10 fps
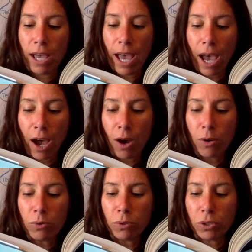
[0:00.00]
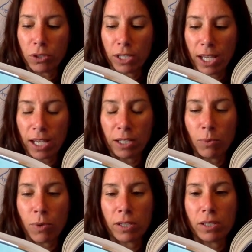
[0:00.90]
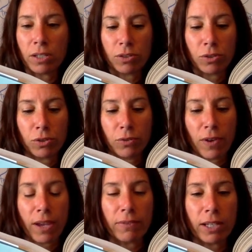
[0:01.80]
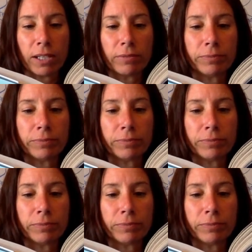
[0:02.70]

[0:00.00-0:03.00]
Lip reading: how could anyone survive it?